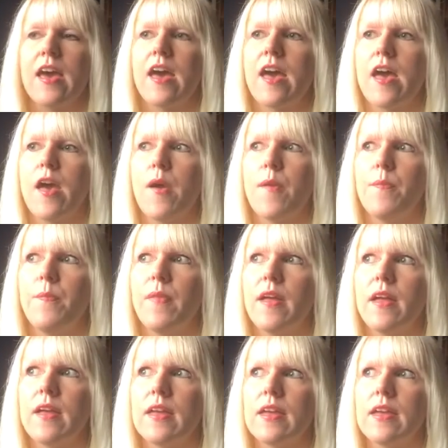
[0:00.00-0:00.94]

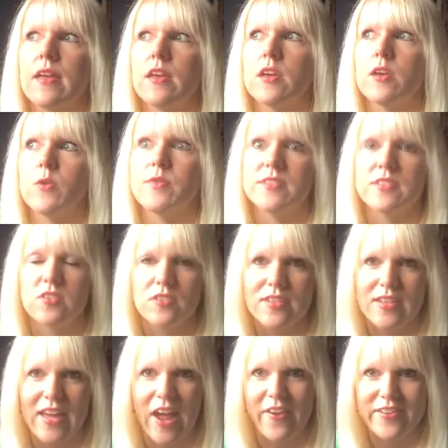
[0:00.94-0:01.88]
who is
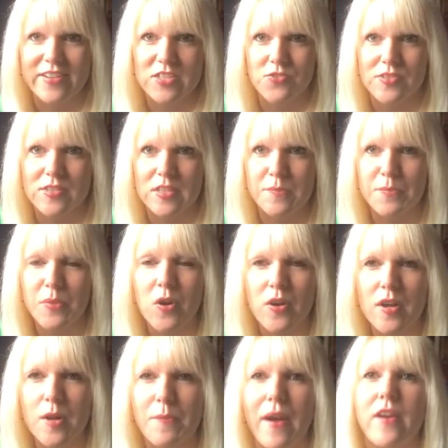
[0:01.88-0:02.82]
another character in the
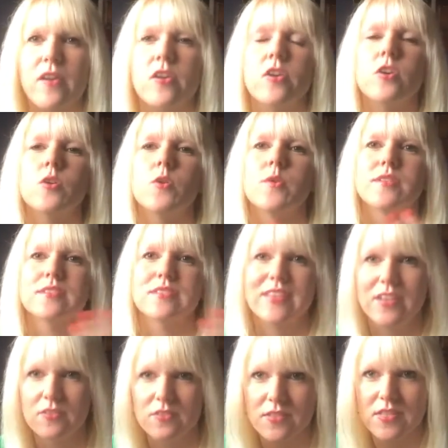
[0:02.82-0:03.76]
book, about who is
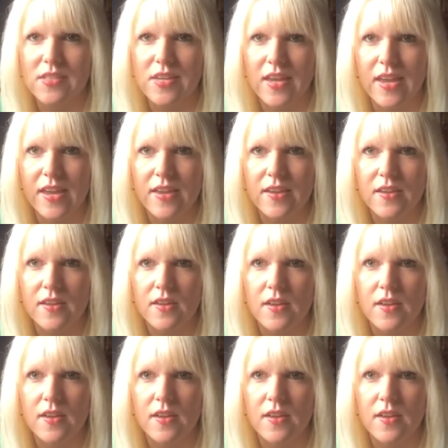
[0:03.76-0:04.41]
guilty,